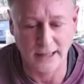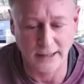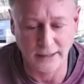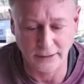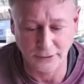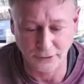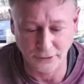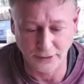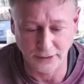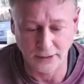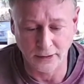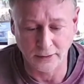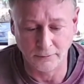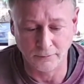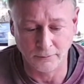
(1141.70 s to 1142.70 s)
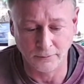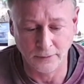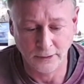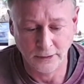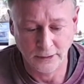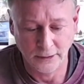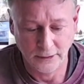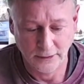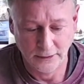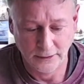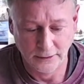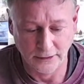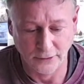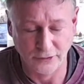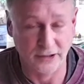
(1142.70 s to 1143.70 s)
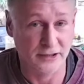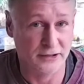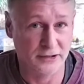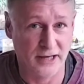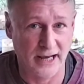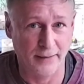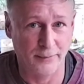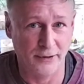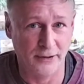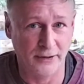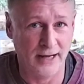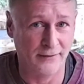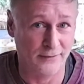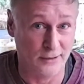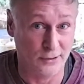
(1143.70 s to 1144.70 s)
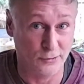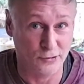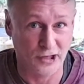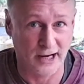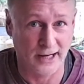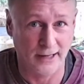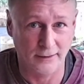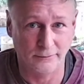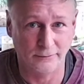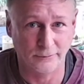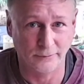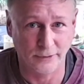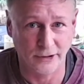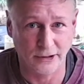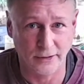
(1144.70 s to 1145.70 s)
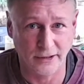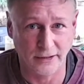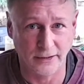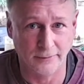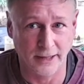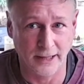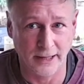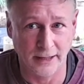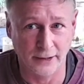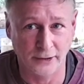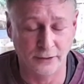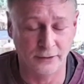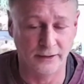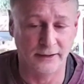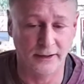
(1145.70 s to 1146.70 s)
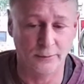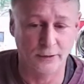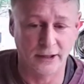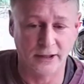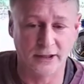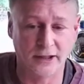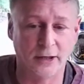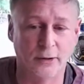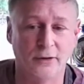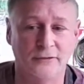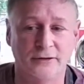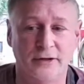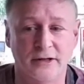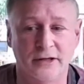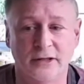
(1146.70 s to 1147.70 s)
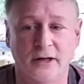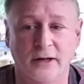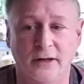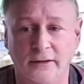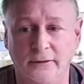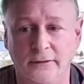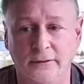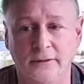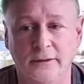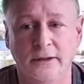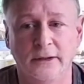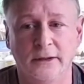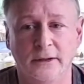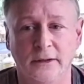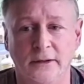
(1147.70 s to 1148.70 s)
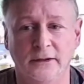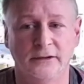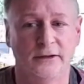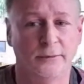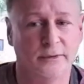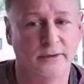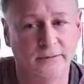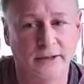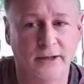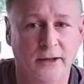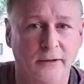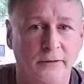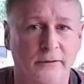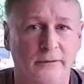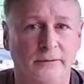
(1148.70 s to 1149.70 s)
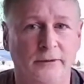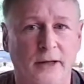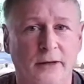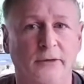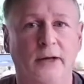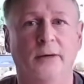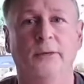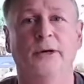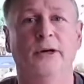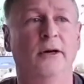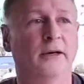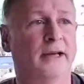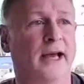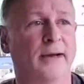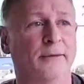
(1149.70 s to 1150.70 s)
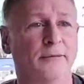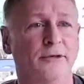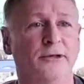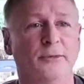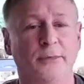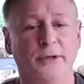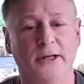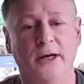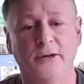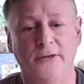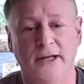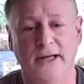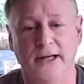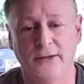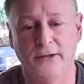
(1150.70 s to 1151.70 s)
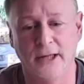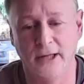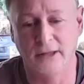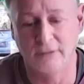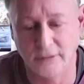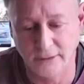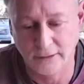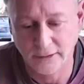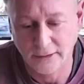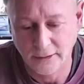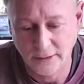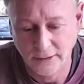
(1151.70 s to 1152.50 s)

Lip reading: and go to this cabin, have a little chat with your man, and then we're going to go off to the site. And so we, load up with our cameras and we go down there, and